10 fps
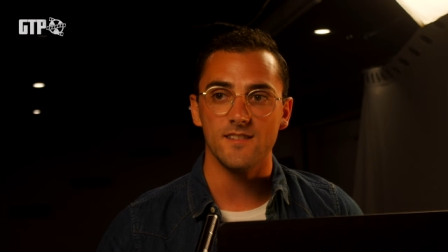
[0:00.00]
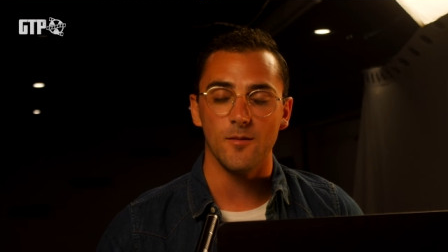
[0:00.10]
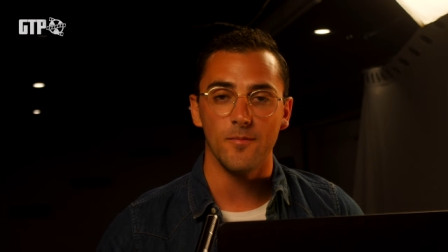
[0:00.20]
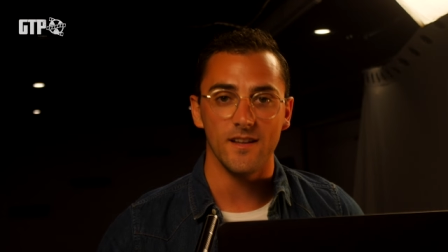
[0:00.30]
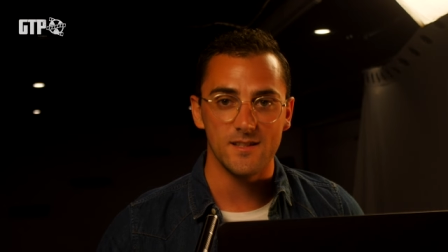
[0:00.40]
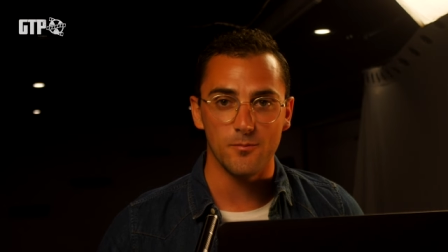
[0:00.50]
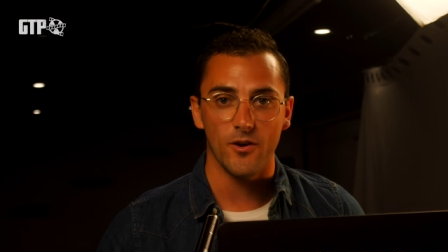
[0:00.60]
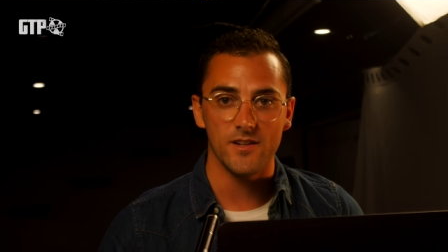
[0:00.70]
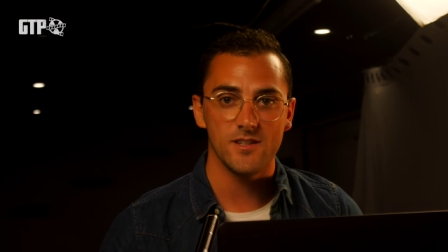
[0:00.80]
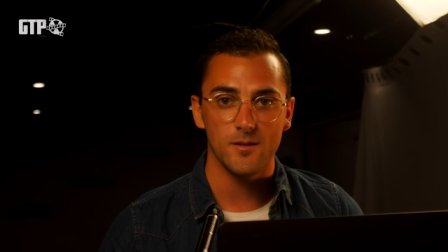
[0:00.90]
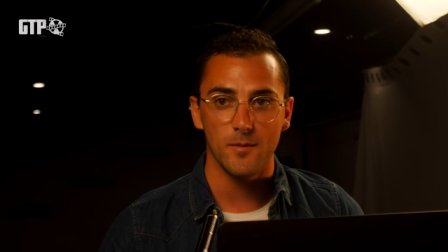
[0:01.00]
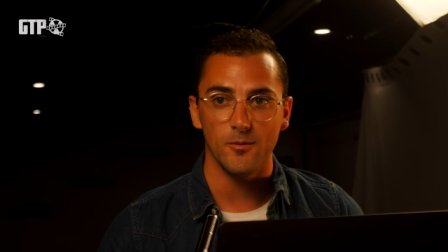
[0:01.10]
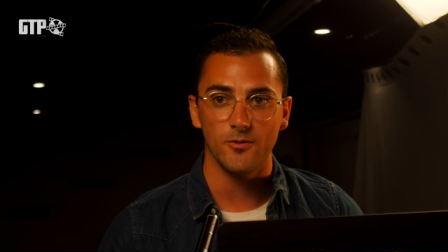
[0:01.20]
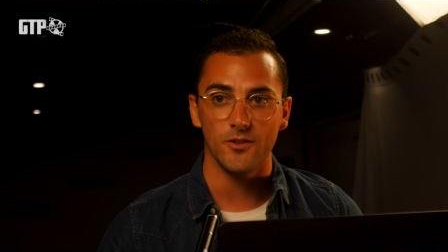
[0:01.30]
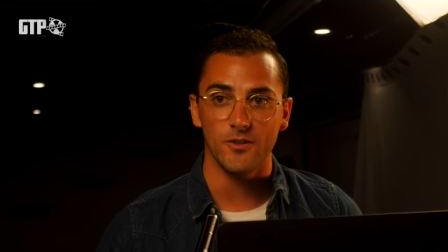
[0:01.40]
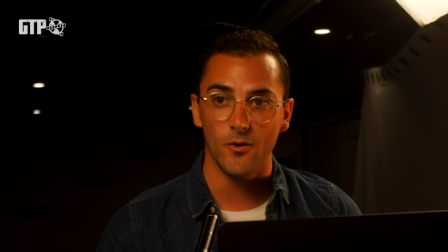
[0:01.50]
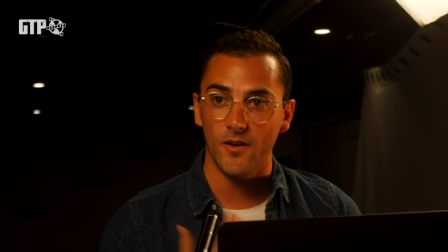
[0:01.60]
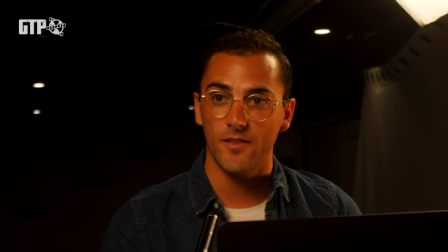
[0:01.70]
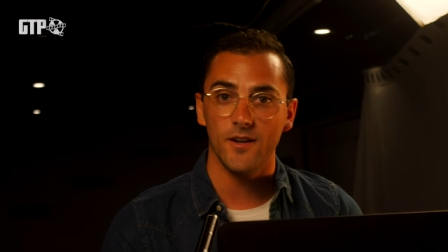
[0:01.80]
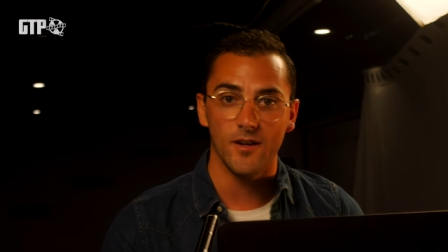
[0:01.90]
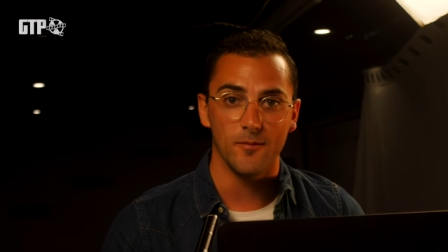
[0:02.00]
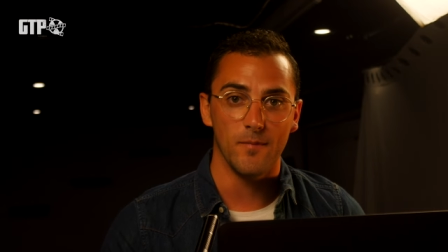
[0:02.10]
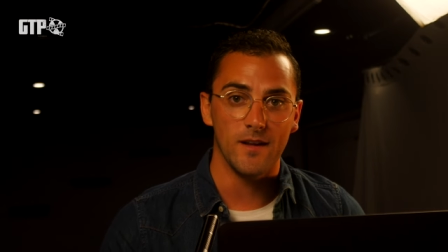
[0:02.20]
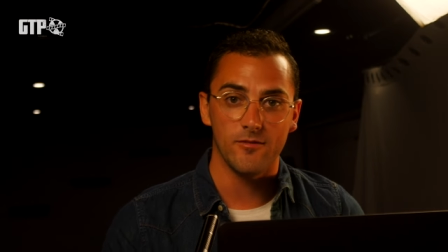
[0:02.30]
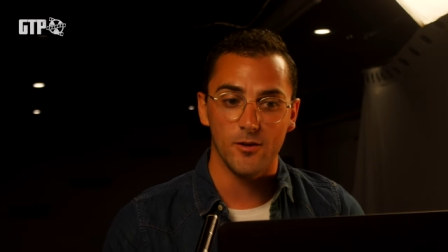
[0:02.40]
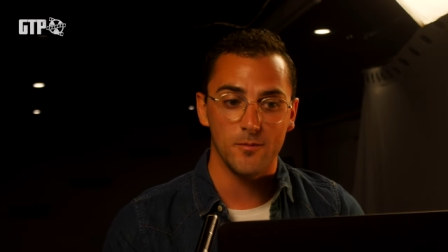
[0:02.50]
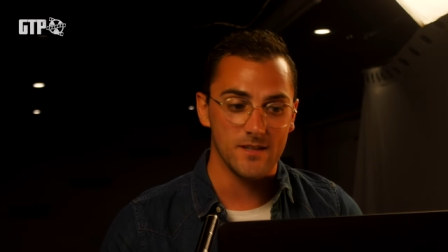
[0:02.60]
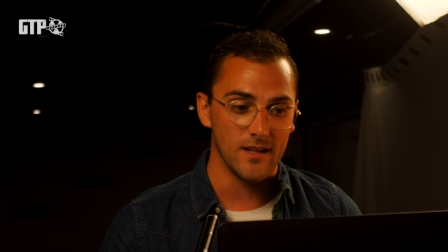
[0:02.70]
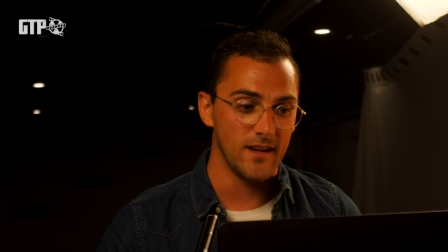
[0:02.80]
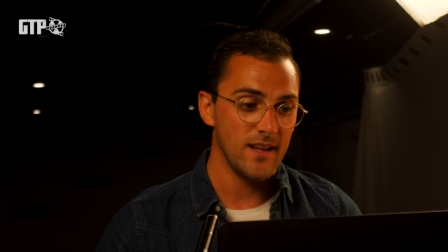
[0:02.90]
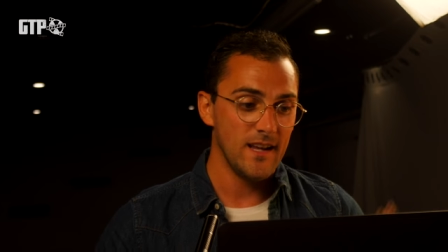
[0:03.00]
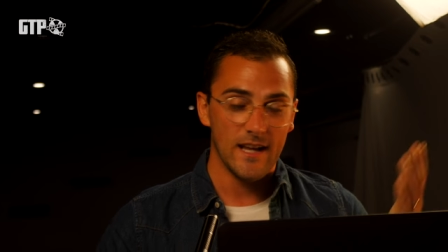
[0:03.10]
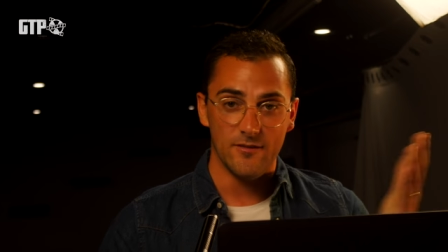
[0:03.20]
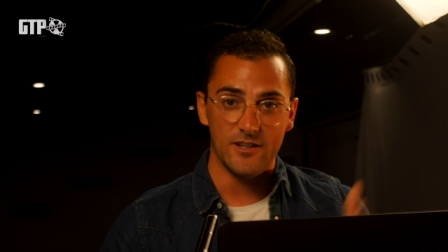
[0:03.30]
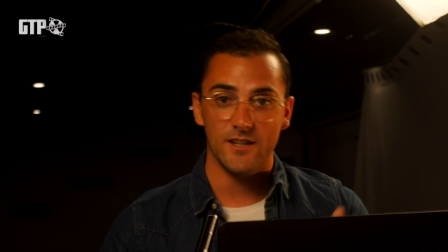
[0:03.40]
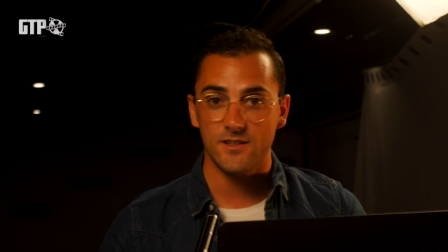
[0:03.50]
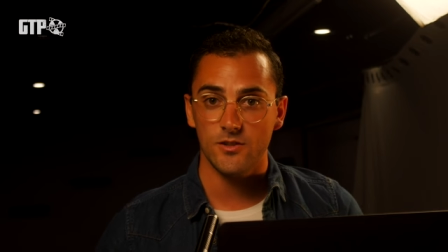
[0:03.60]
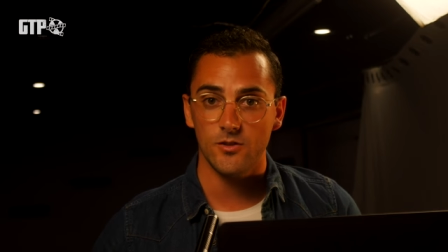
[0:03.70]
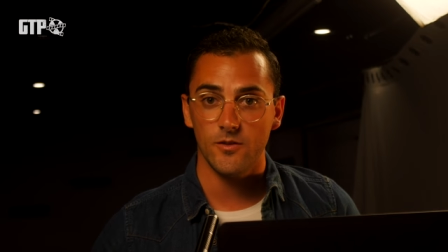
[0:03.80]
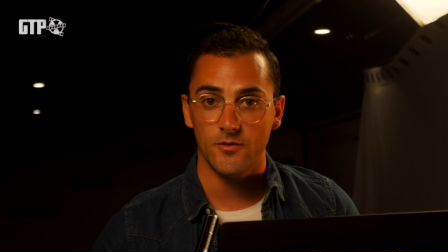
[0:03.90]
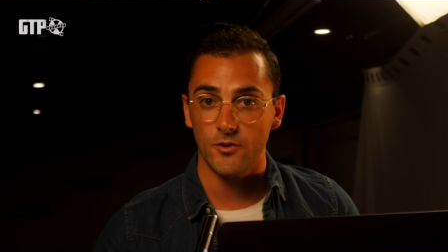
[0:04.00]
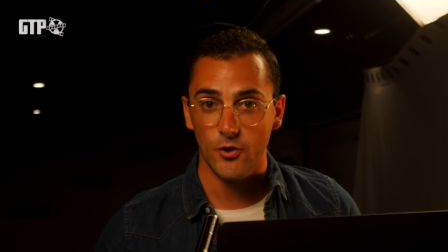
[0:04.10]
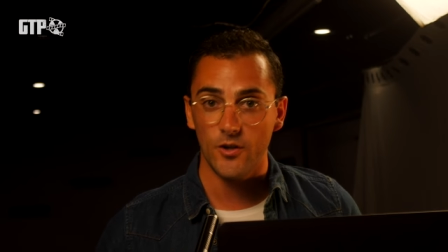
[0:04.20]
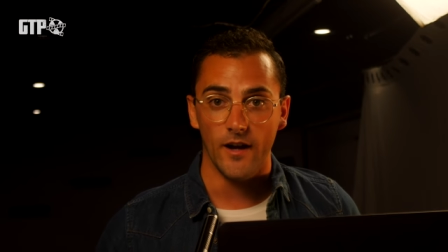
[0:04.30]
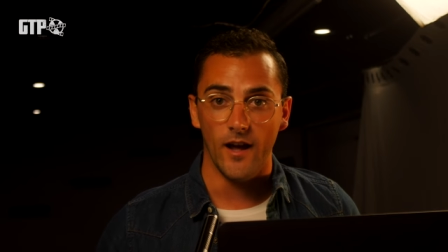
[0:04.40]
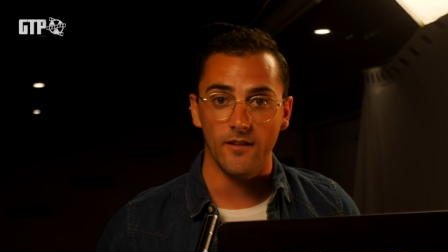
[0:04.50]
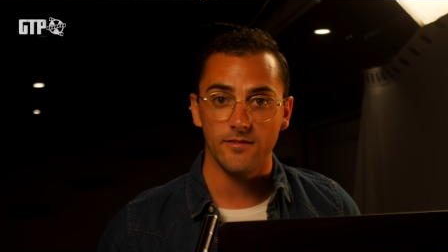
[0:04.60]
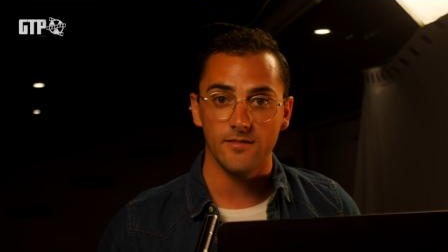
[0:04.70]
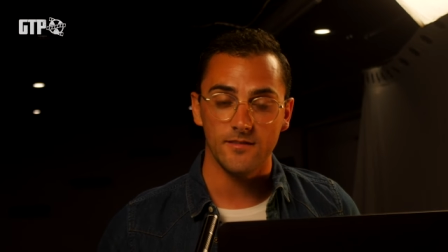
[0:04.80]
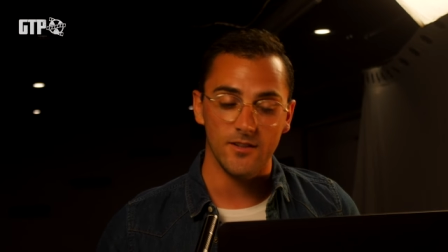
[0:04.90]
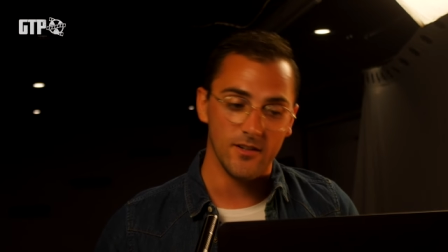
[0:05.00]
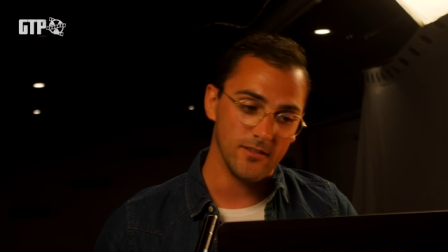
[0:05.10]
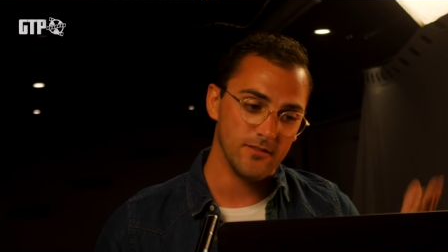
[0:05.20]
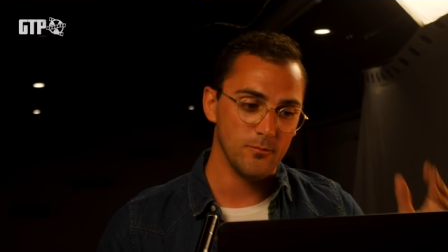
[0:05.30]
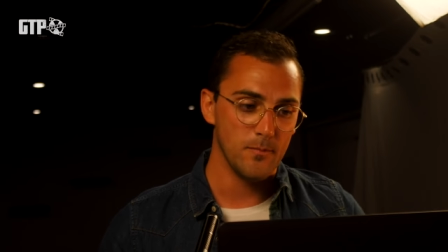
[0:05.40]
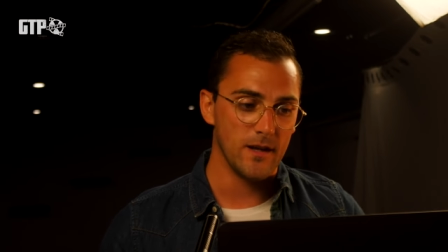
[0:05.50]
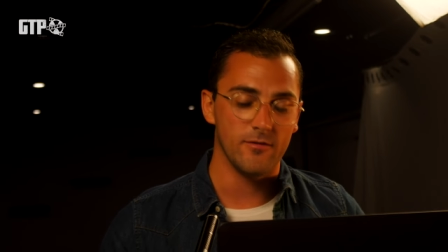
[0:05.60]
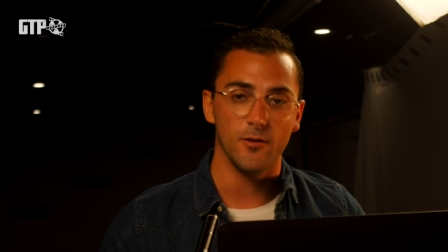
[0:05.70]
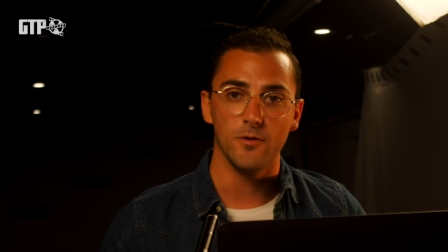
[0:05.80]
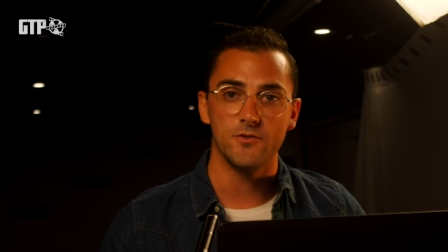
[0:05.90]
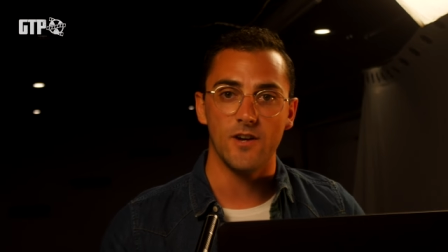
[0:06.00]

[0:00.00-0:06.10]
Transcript: some inspiration to be able to go out there and make films. And then if you get to, if you're good enough, you can make a film with